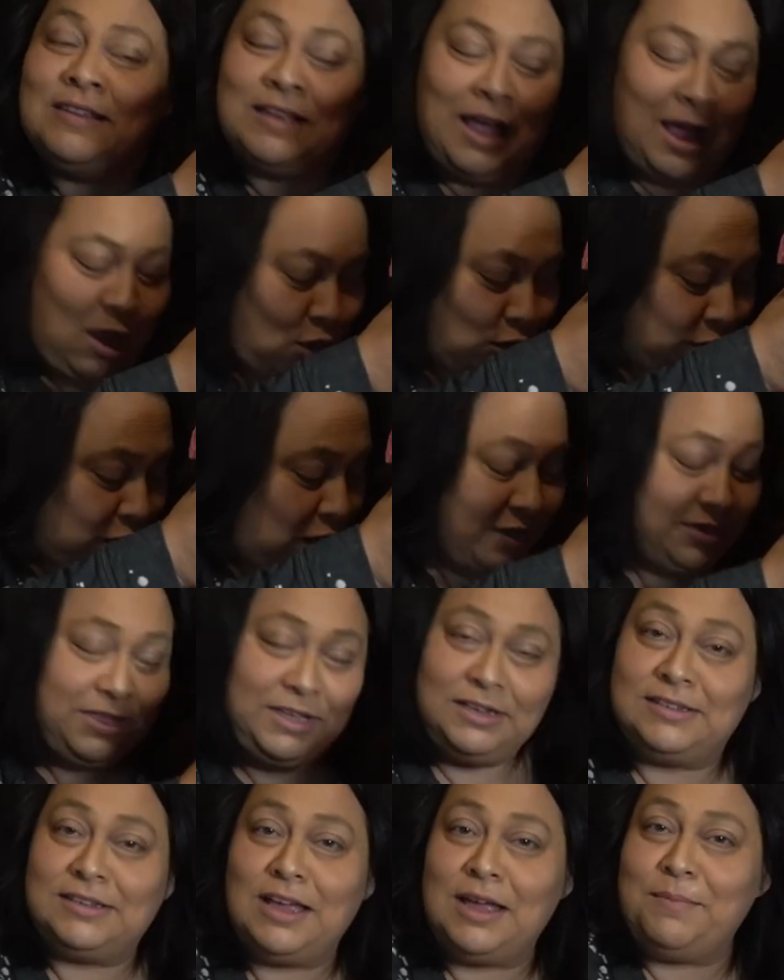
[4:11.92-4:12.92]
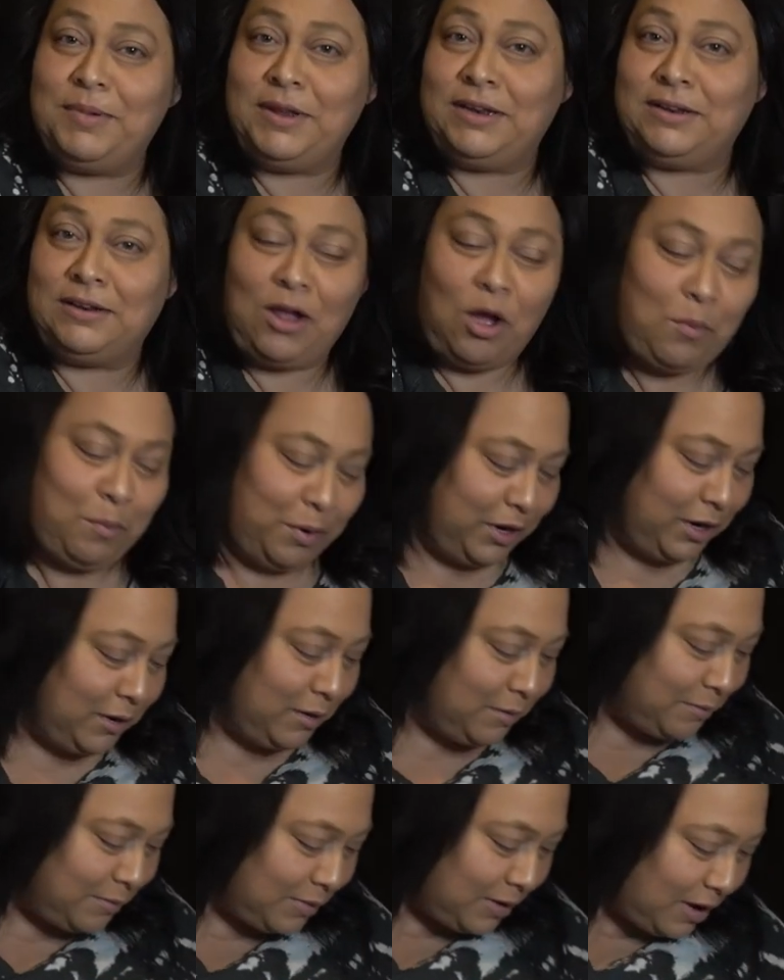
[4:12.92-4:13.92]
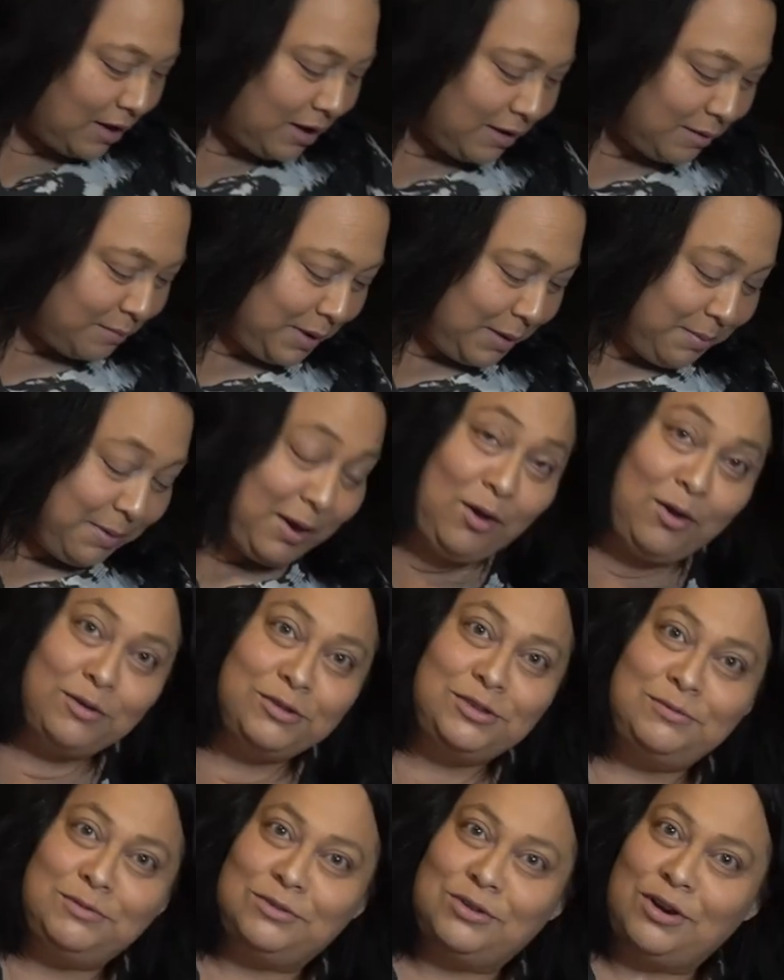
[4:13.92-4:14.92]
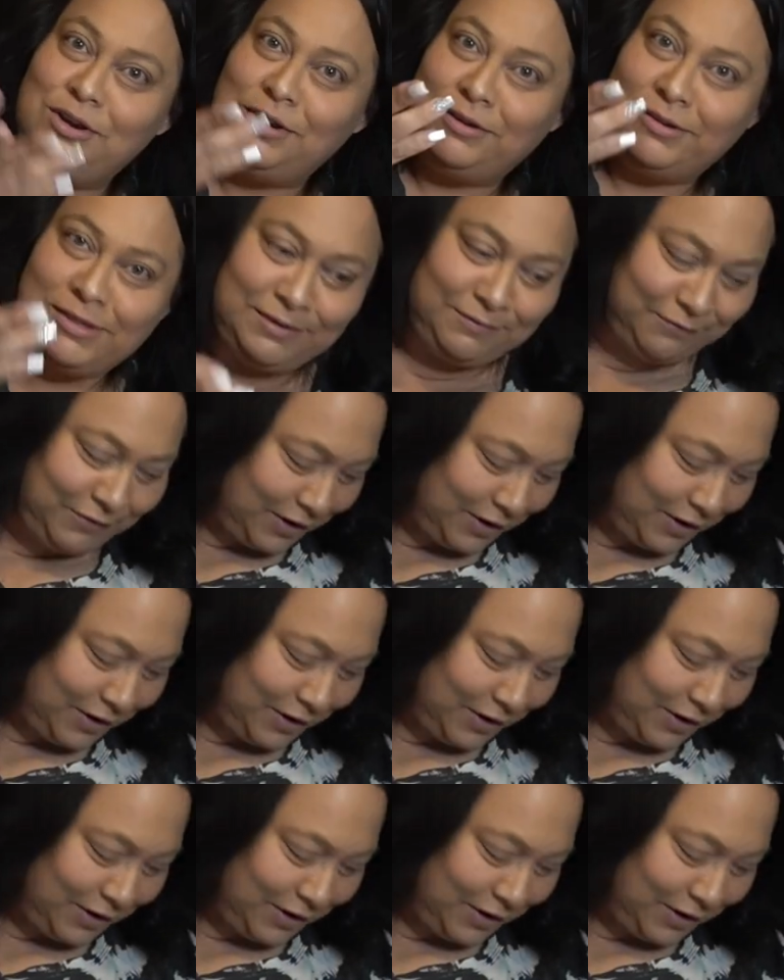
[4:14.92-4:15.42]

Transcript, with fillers: I'll lock these up and I'll put them. Uh, maybe I'll start using